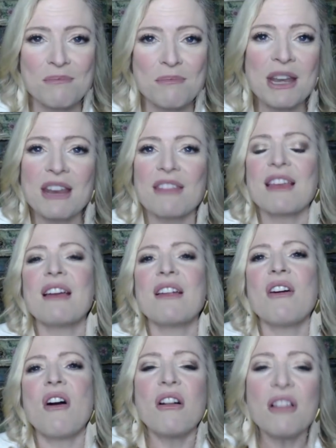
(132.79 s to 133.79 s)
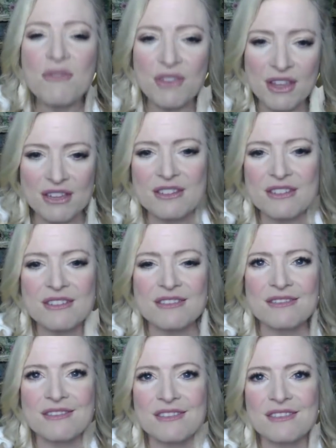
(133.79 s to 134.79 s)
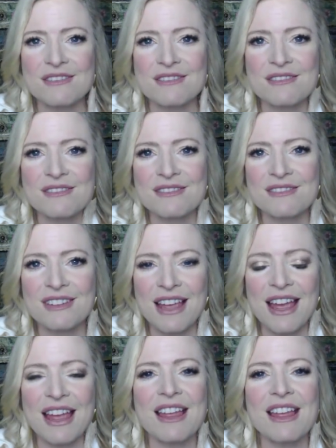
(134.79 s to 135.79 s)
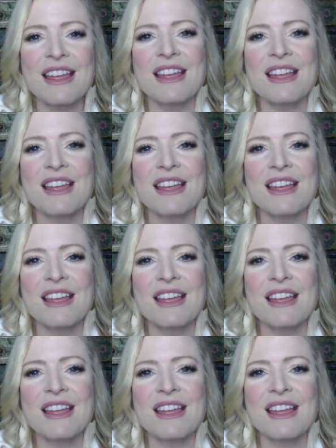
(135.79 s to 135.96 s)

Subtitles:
meaning that all of this, okay,